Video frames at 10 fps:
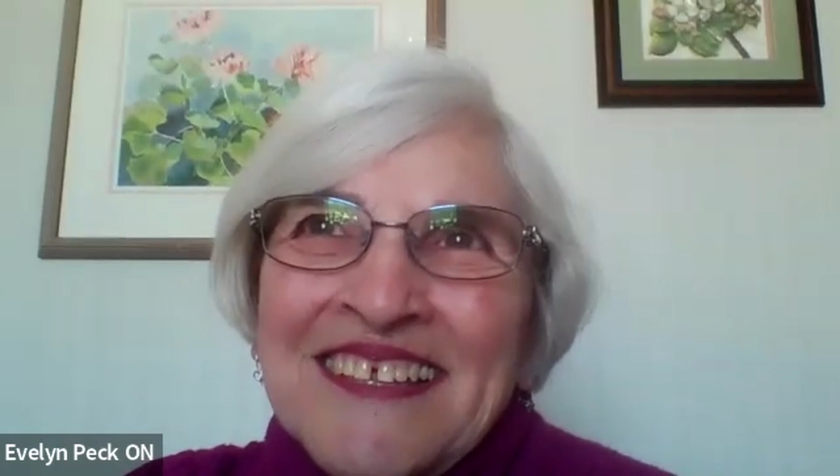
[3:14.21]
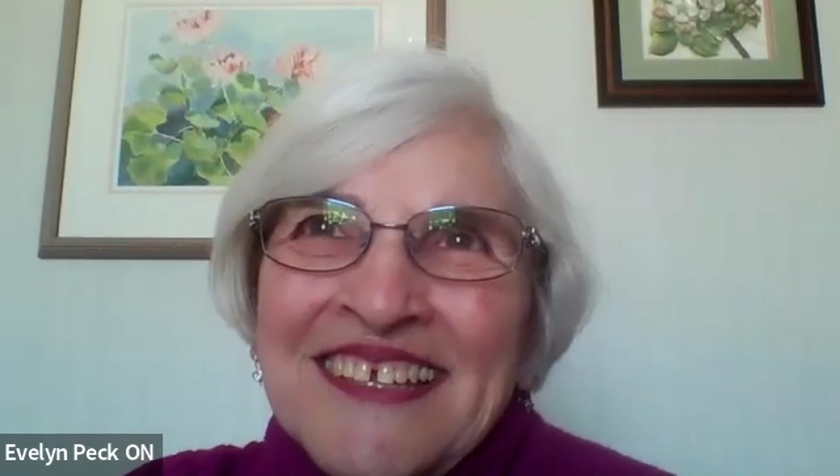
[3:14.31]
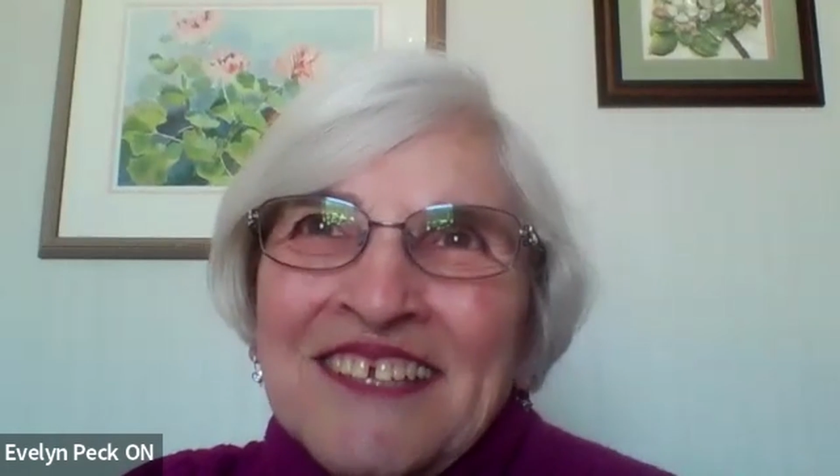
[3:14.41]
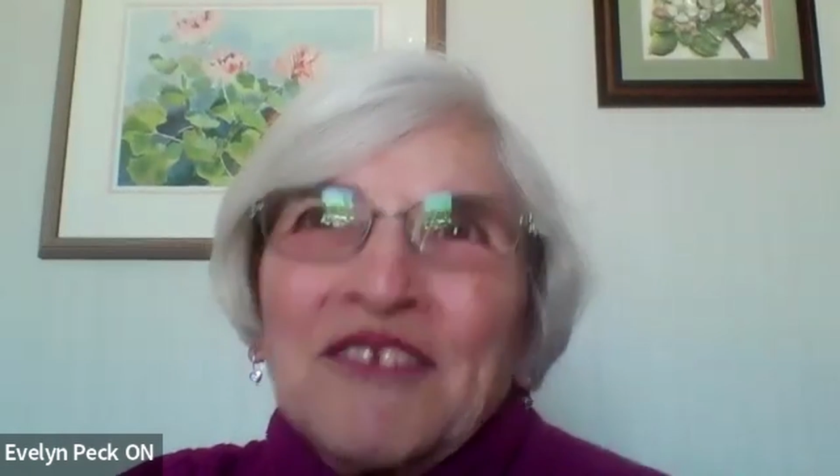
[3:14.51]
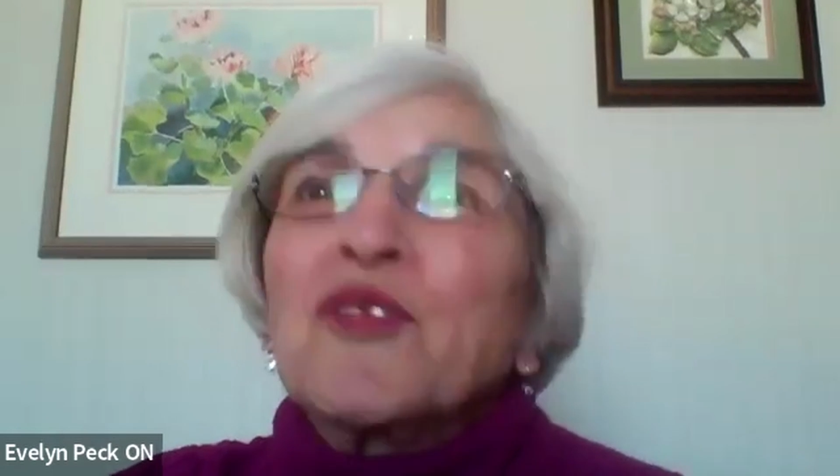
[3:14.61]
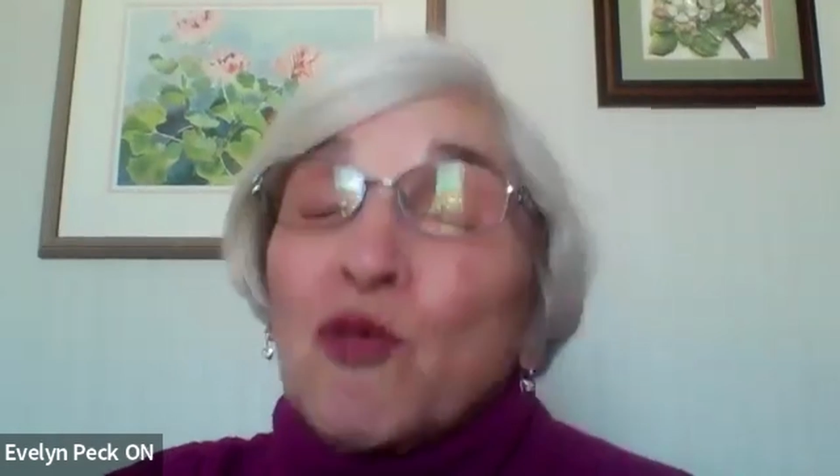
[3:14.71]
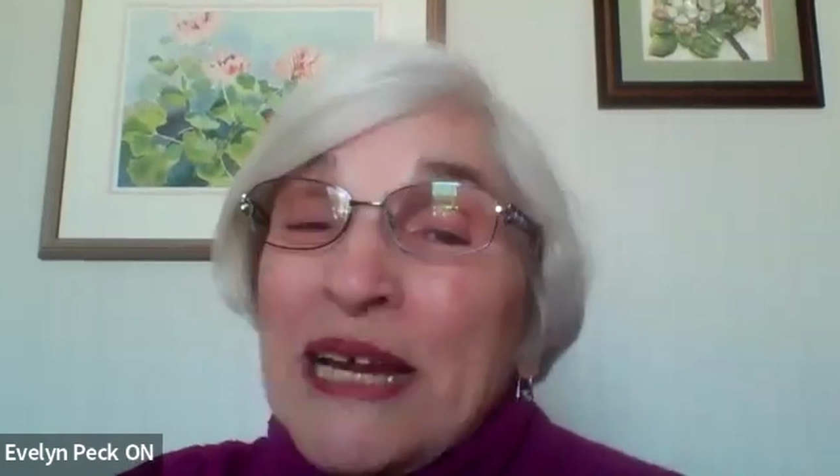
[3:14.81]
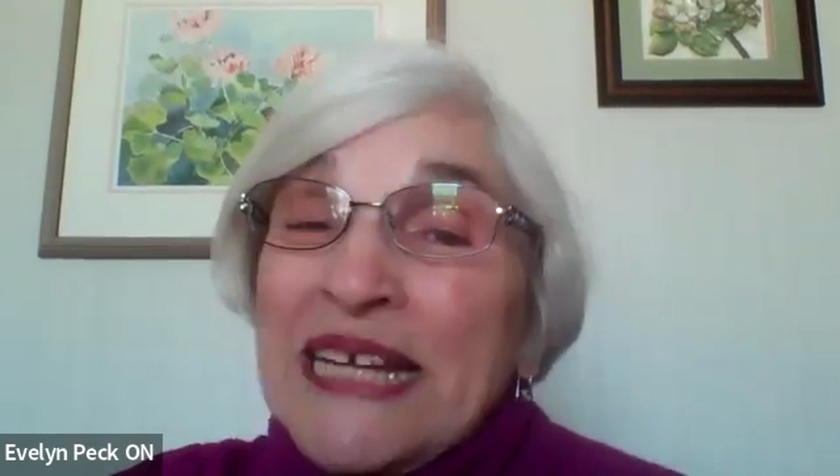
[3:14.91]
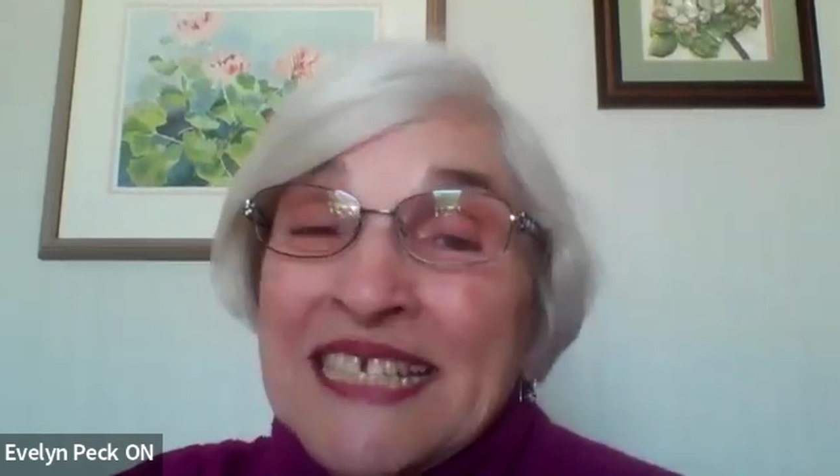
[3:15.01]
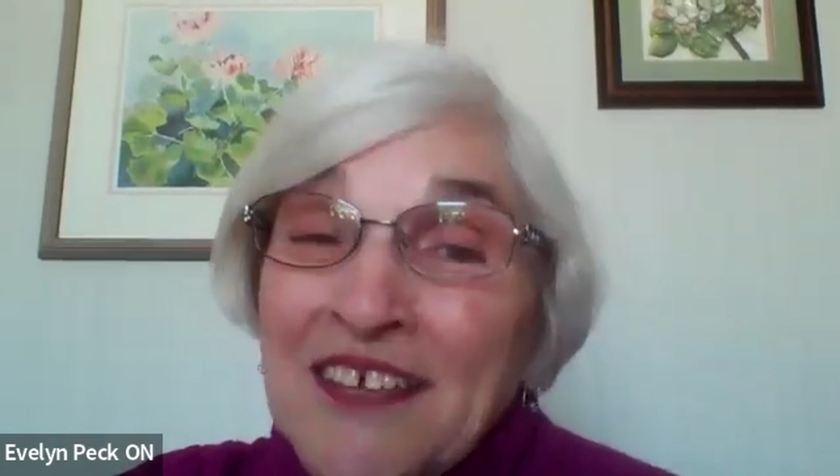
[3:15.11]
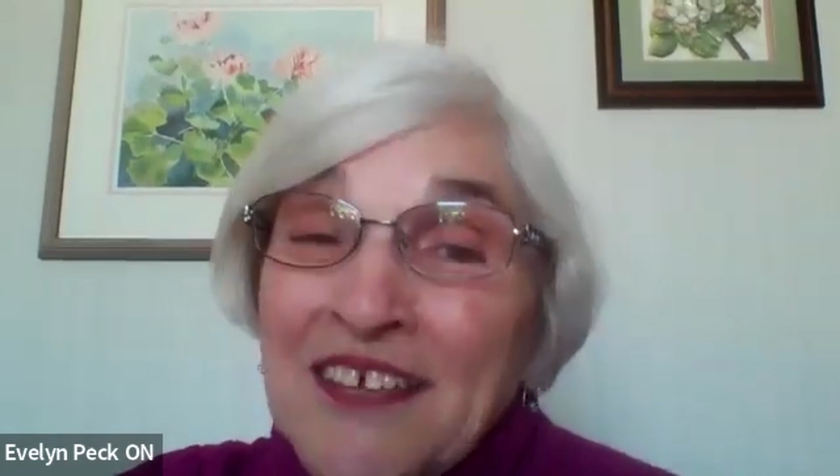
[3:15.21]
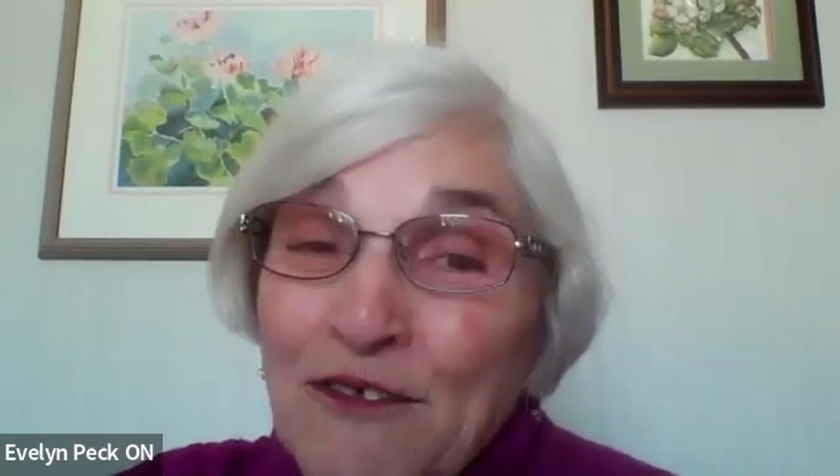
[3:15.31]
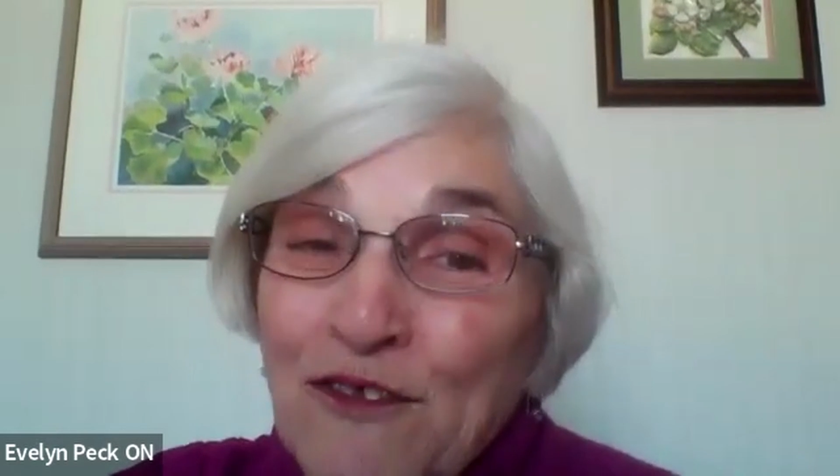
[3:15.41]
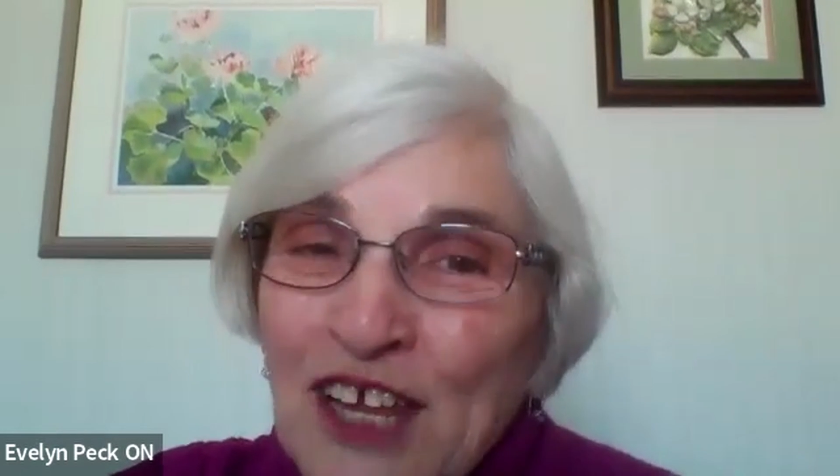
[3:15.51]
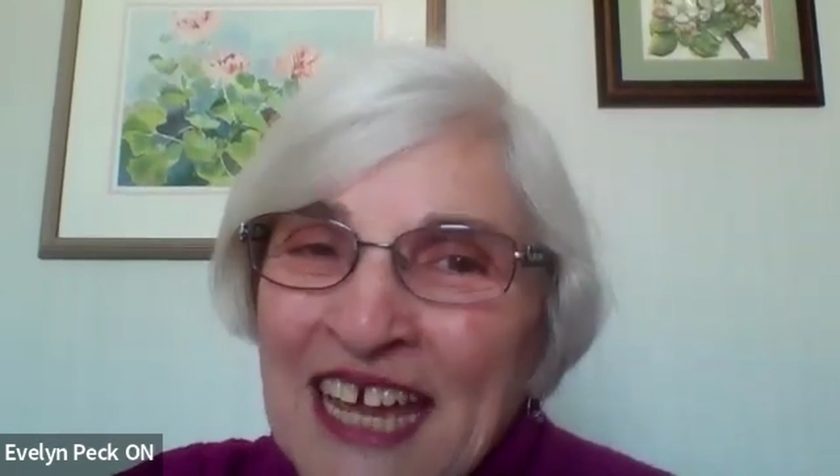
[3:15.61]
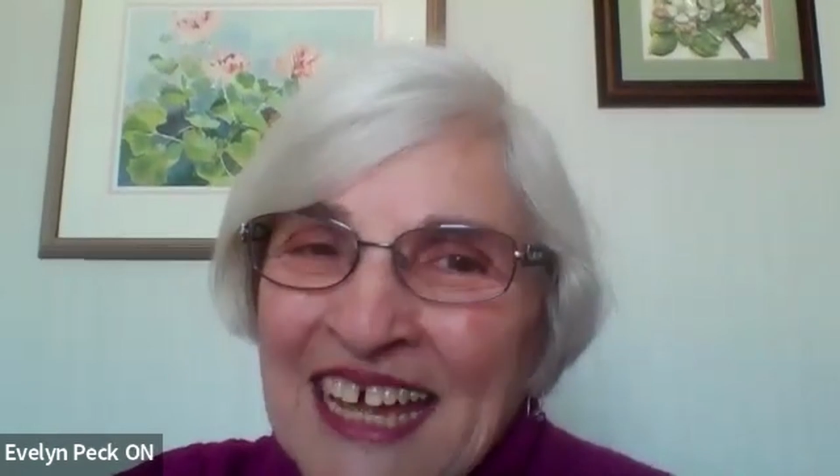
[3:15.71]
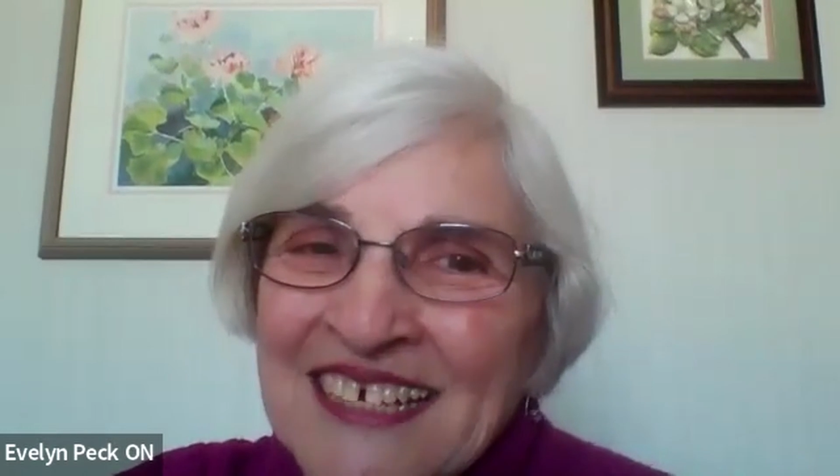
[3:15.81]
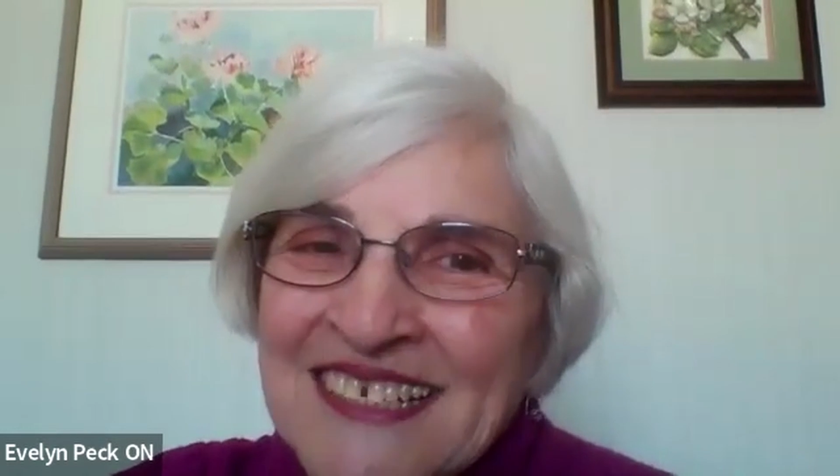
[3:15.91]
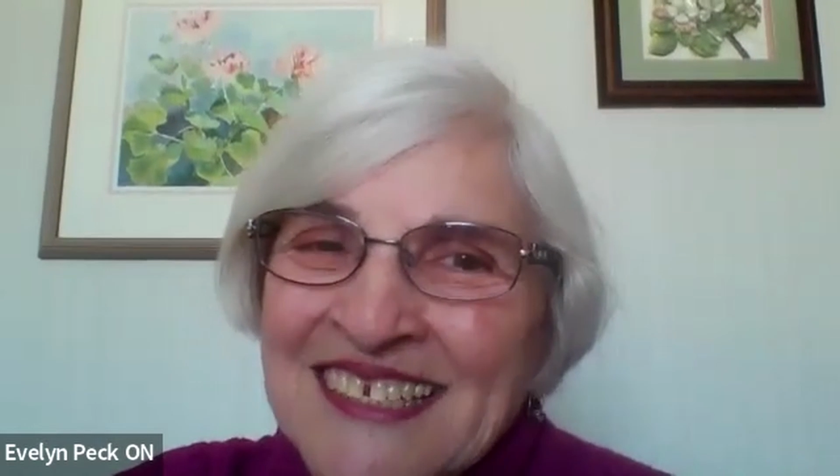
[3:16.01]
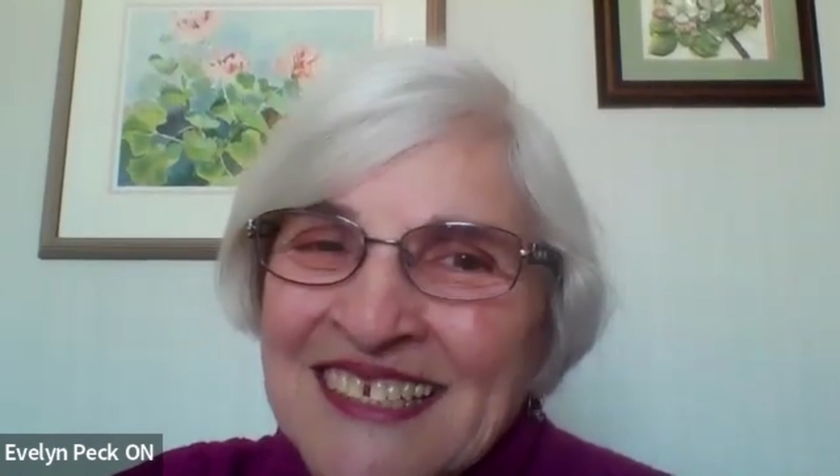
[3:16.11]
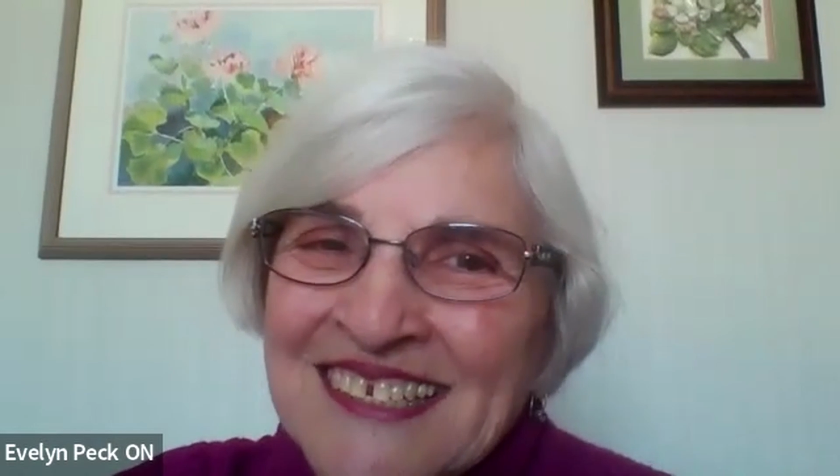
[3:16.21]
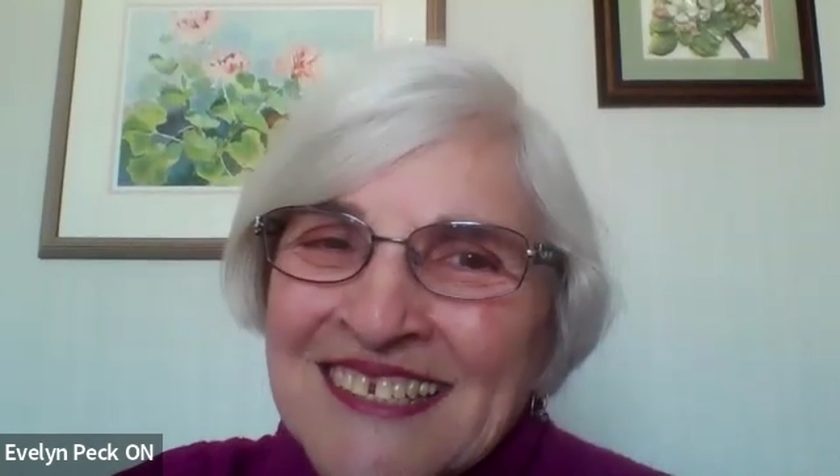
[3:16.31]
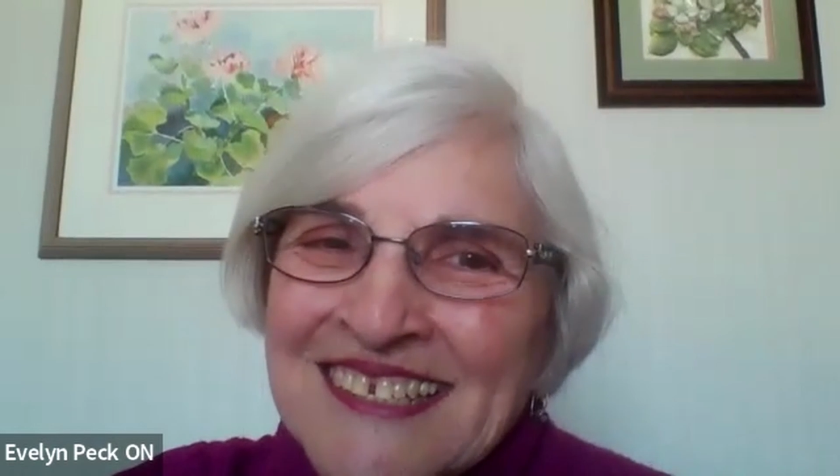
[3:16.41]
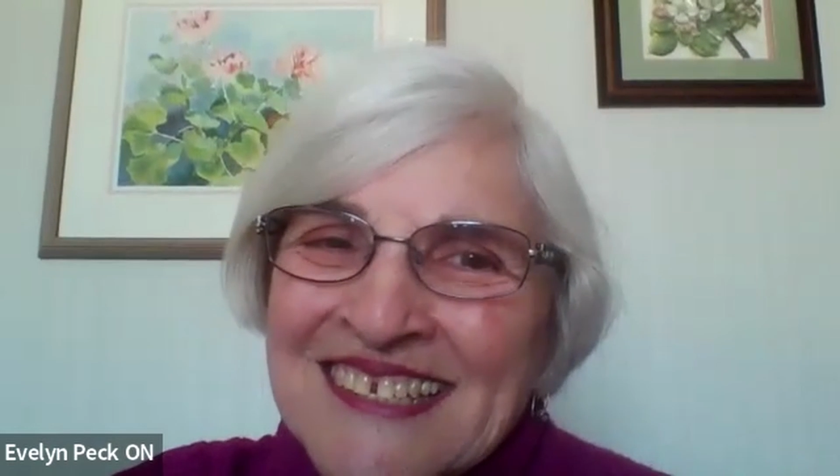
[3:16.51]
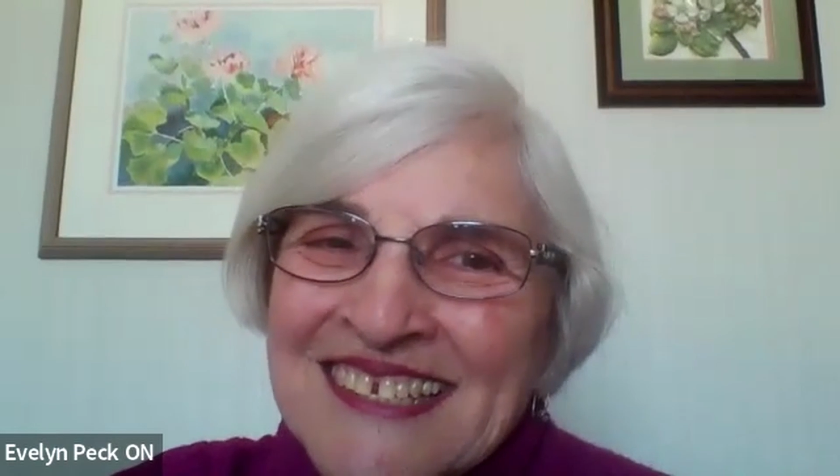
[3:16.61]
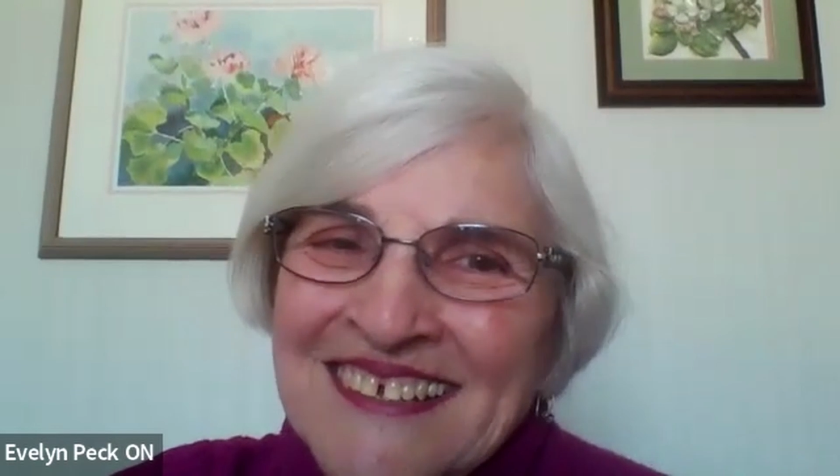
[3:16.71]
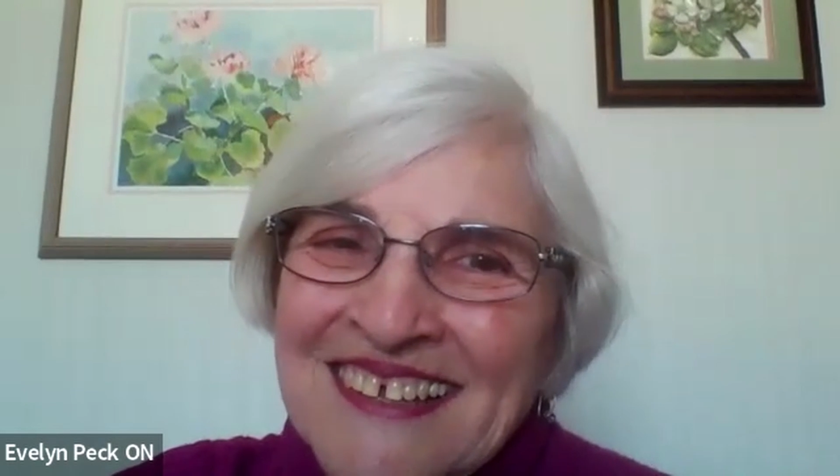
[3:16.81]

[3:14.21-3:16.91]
the raising of the flags,